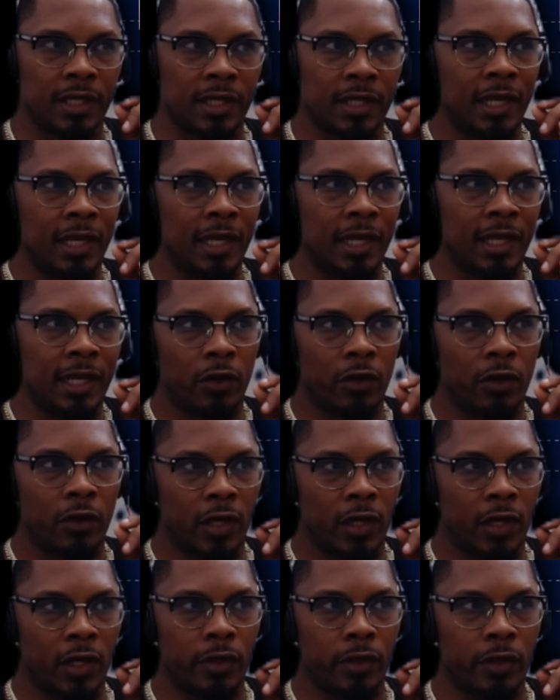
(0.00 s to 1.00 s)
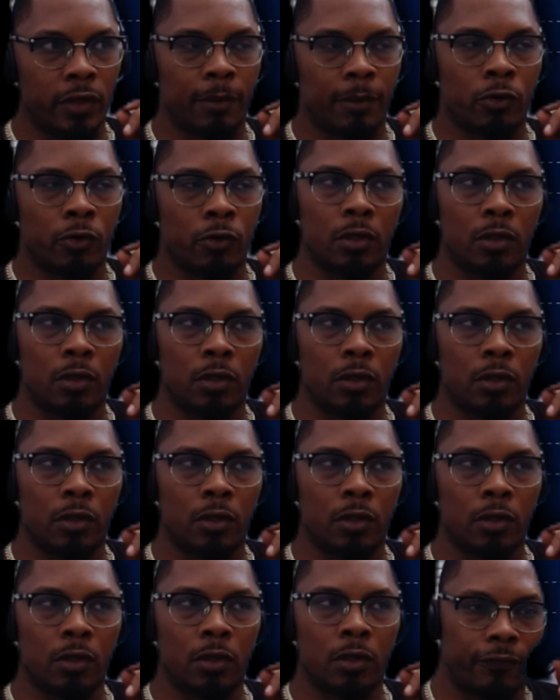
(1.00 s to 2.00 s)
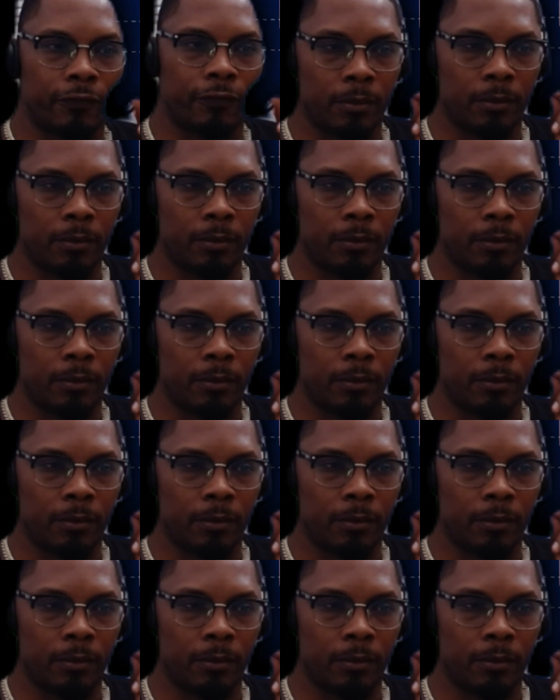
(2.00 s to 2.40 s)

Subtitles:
any fair value gap on the lower time frame.